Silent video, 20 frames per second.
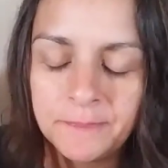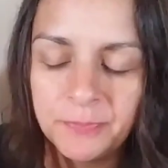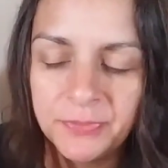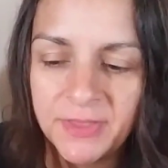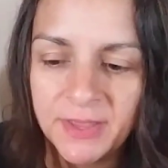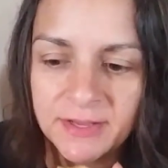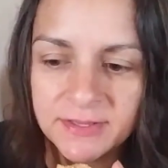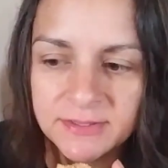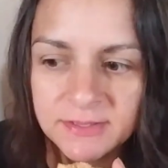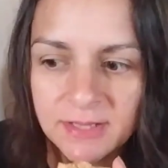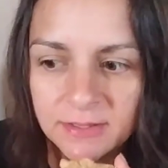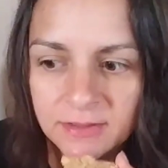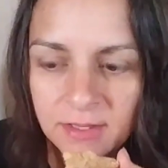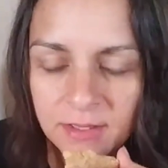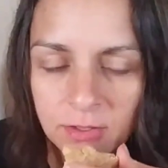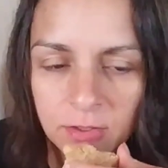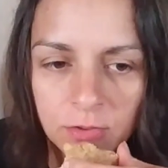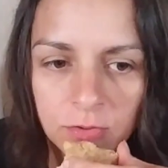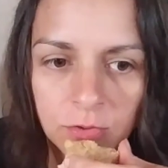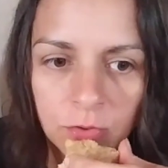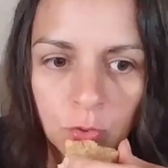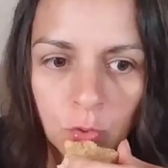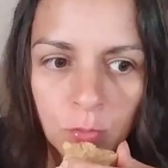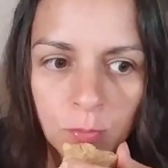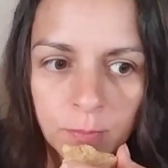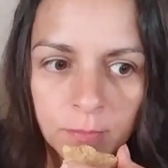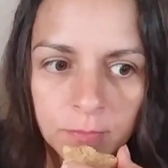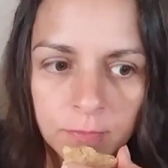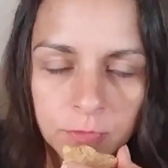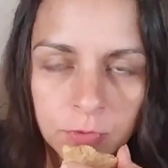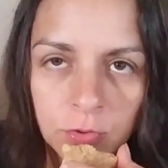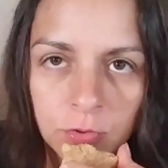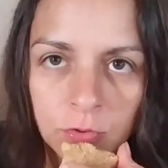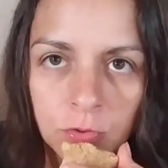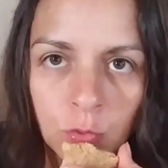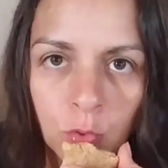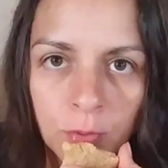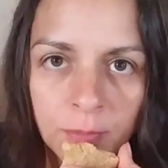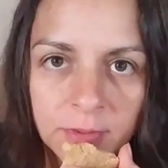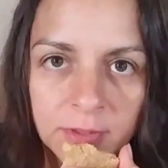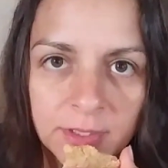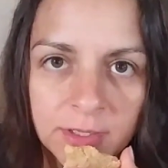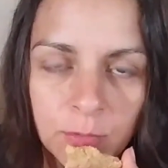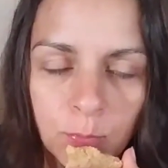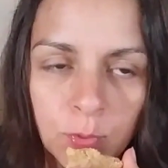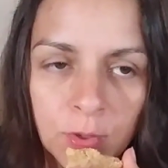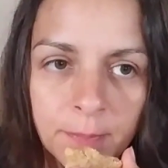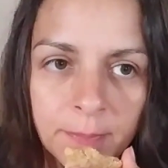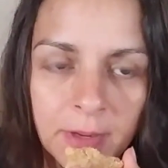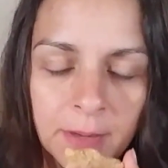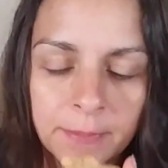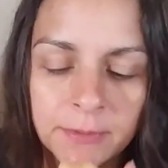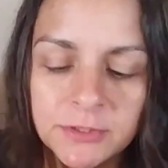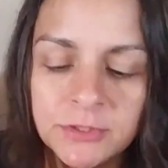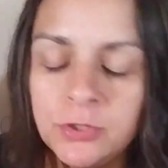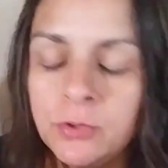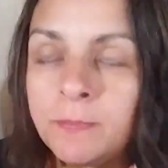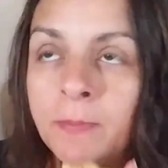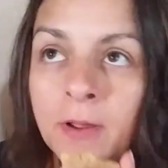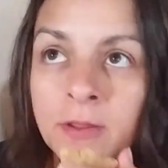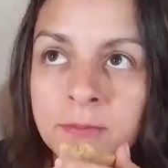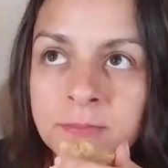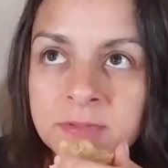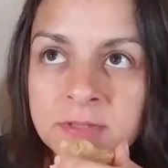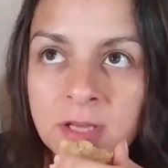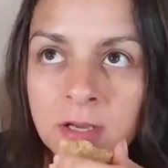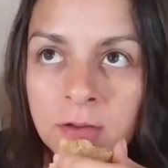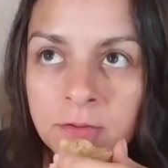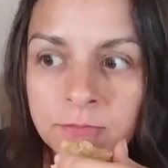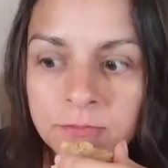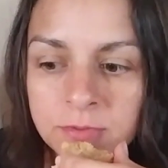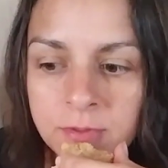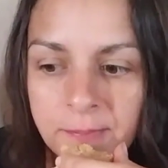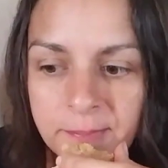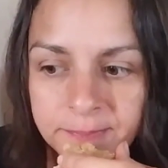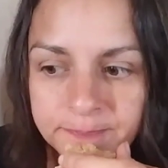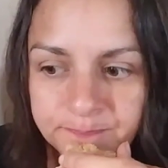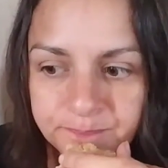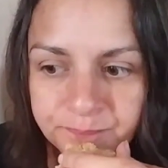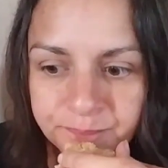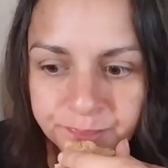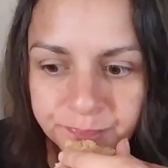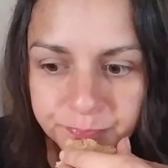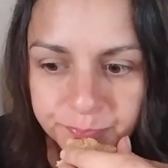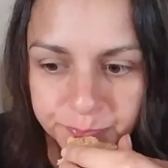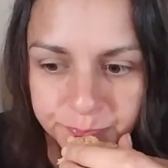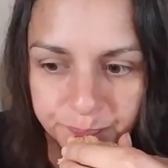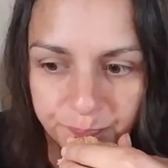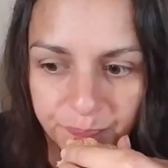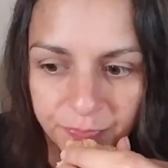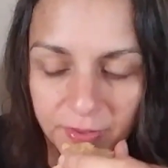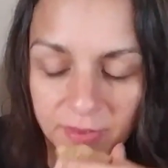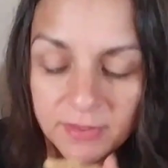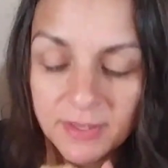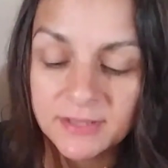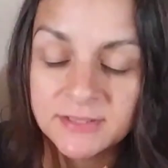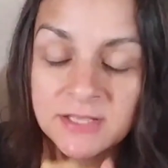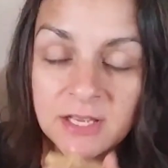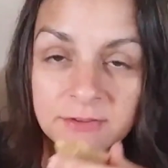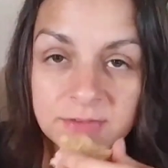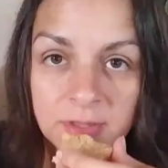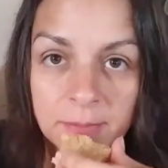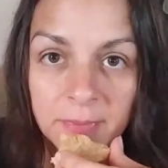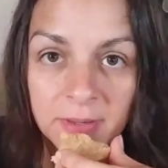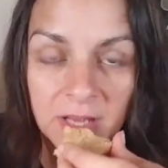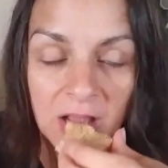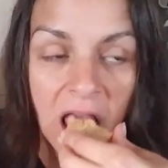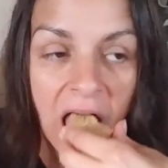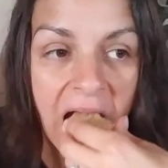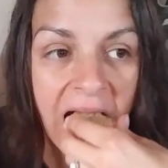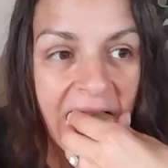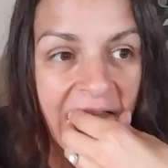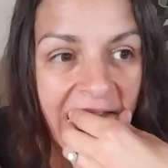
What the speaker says: things that they normally wouldn't be able to do by themselves. Like, say somebody